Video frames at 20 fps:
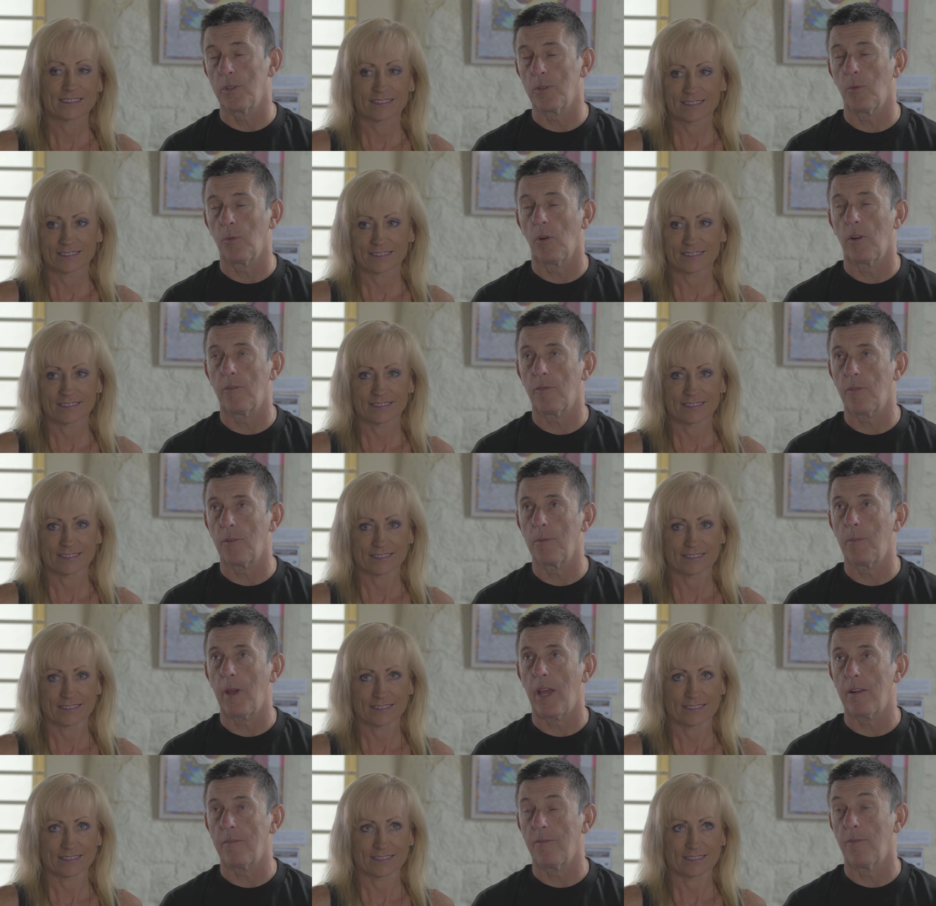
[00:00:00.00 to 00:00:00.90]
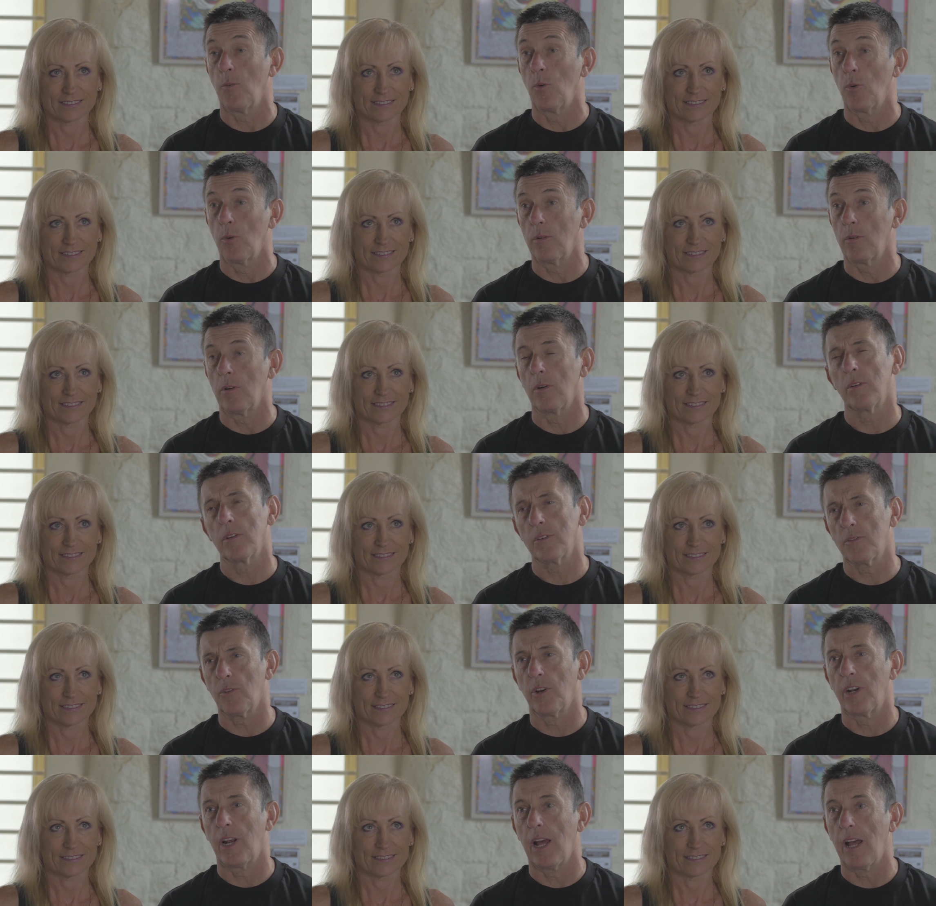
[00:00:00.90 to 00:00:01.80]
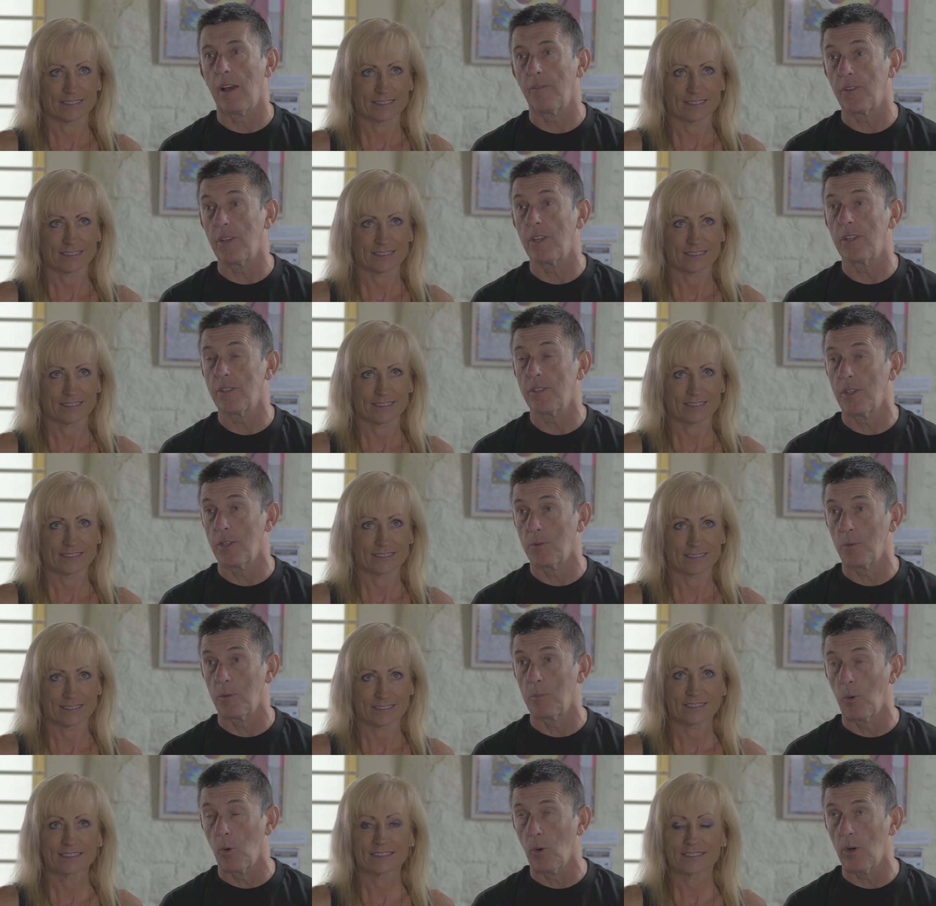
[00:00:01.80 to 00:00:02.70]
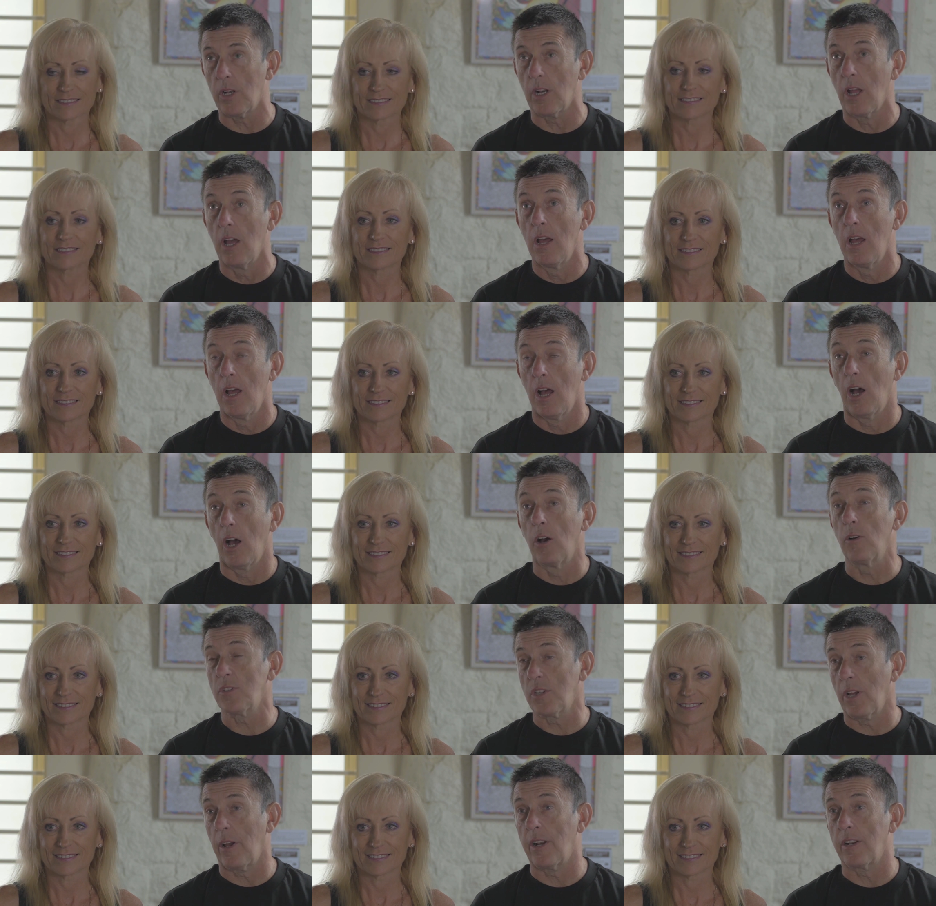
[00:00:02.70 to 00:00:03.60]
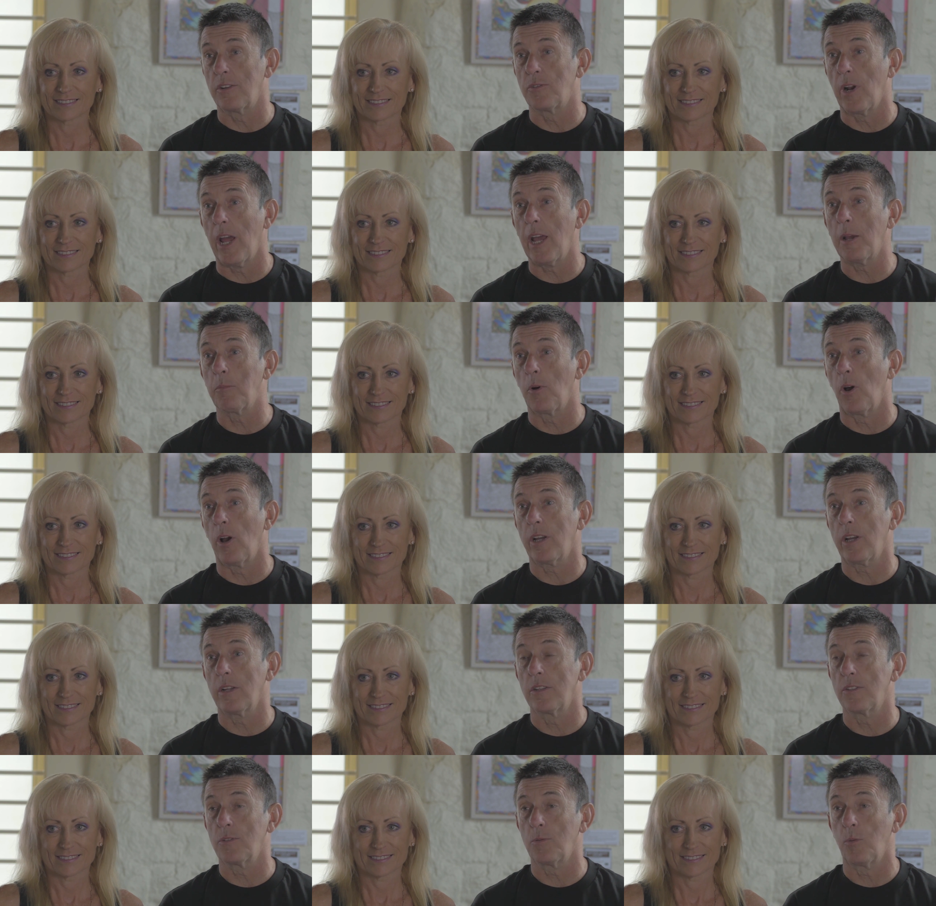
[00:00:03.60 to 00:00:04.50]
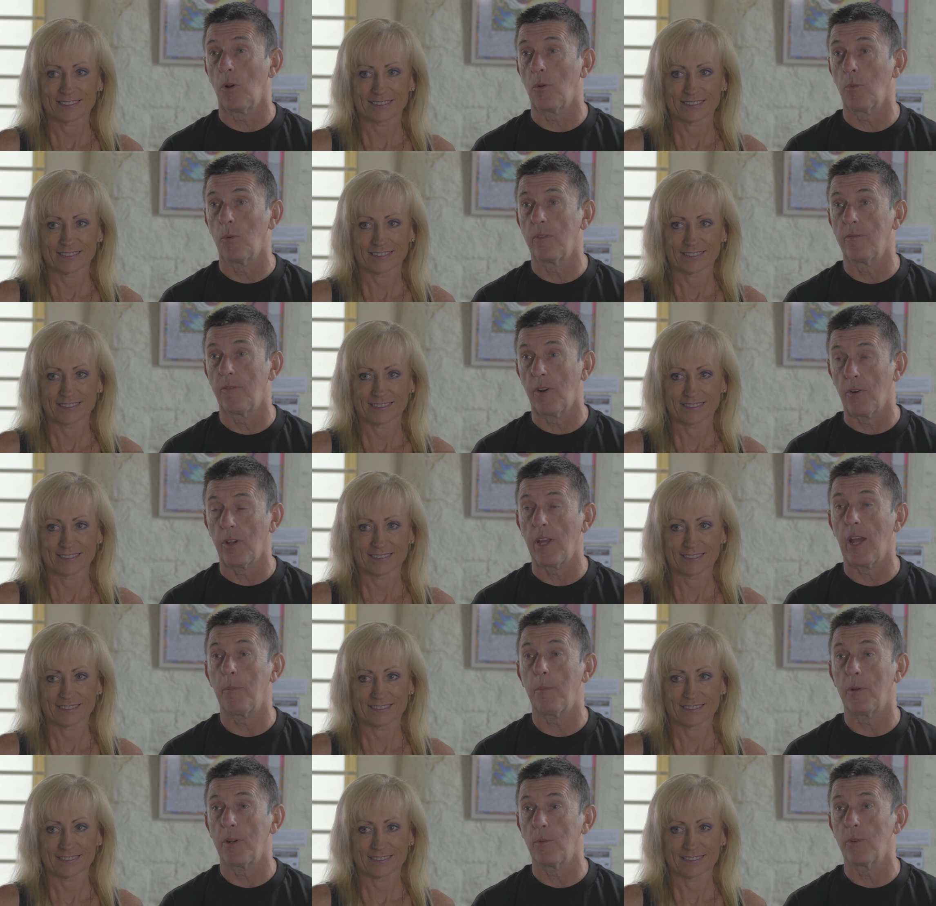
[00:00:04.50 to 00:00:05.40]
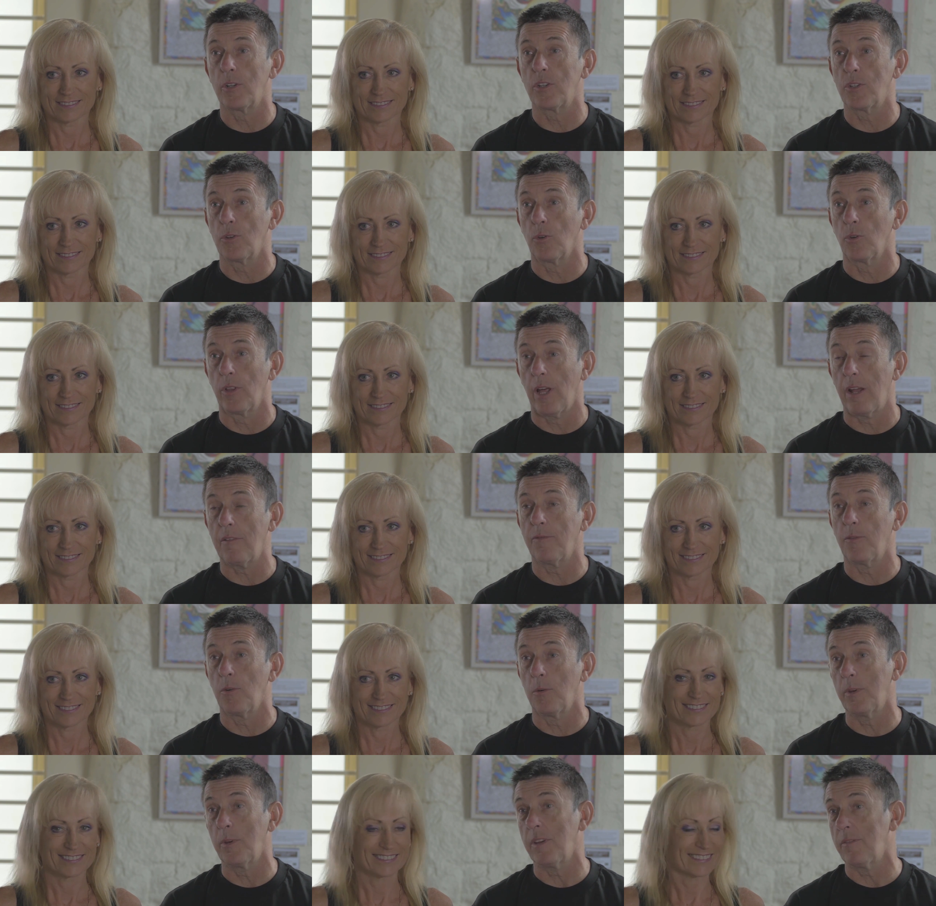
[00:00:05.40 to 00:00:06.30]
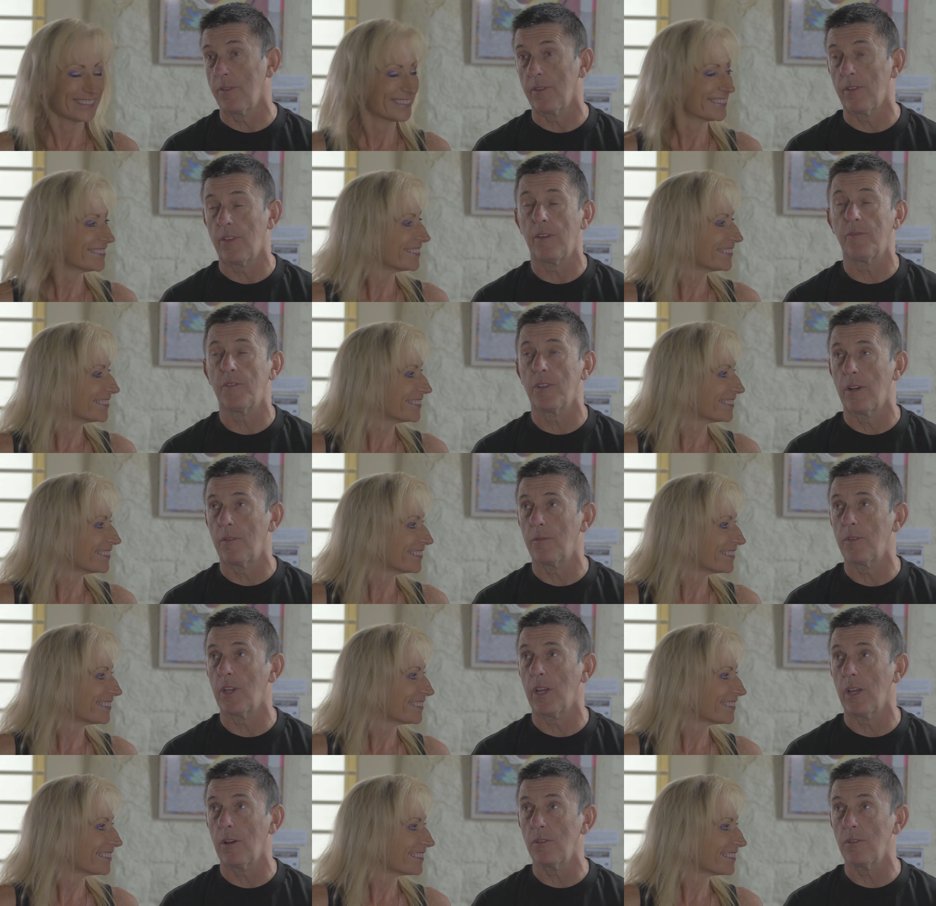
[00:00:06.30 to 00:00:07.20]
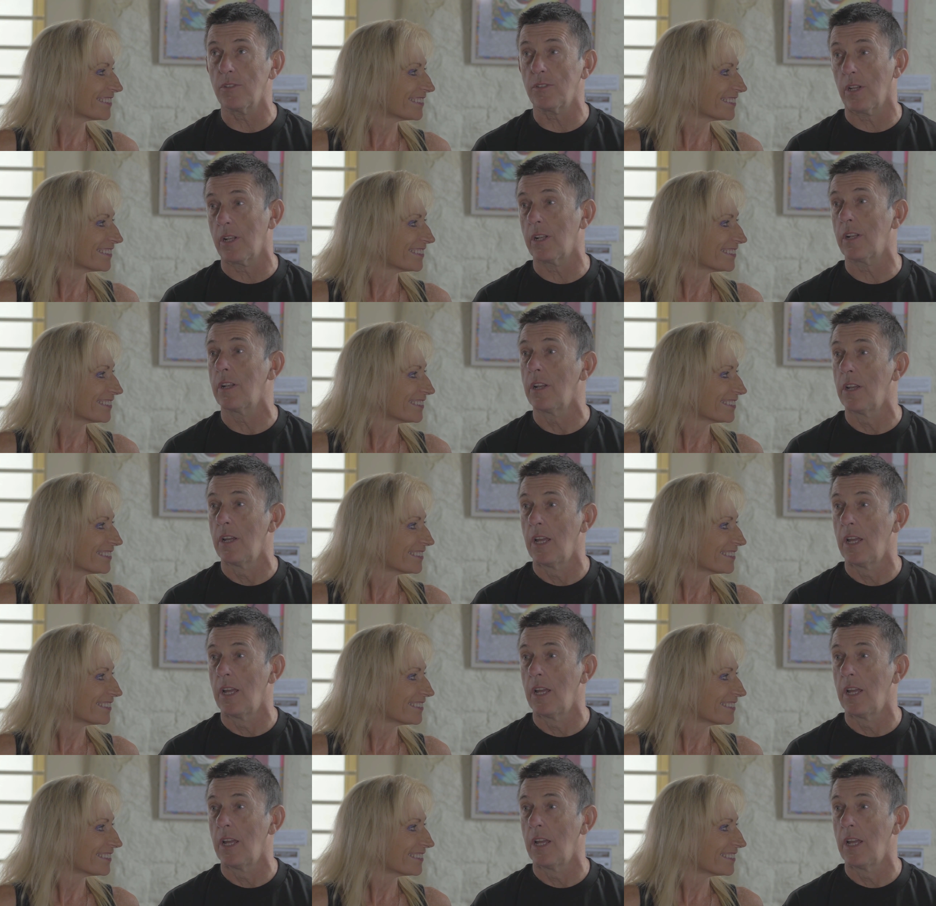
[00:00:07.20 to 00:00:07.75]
Speaker 1: Swann for about four or three and a half years since we bought it. I also had a drag bike, and Swann were very happy to insure that for me for theft and everything else, and